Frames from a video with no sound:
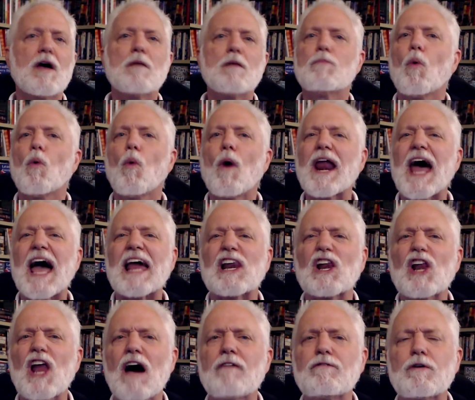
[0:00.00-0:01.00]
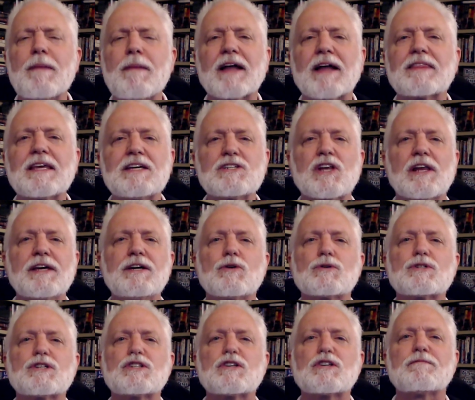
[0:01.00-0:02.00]
But what I love about these
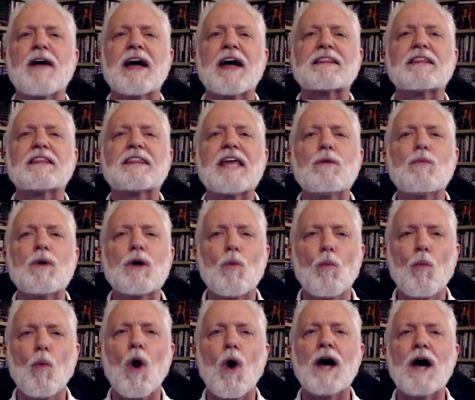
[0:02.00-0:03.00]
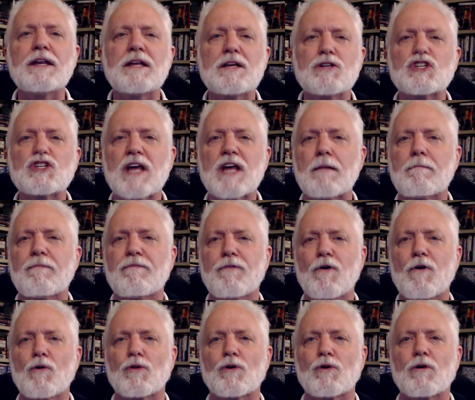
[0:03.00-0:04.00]
leaders is the fact that they went one step
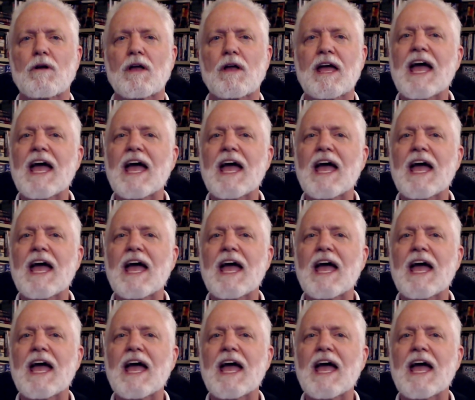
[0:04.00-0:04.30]
further